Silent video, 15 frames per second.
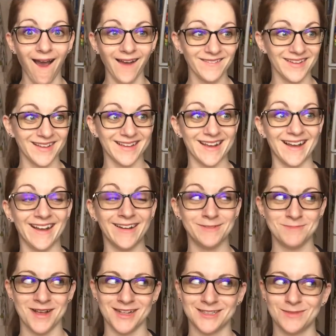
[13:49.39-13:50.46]
I'm like, oh,
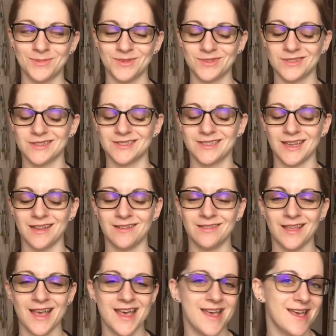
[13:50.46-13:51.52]
I'm not supposed to take
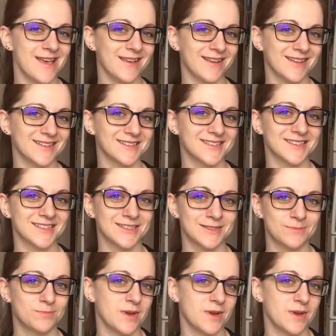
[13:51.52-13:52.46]
that because it's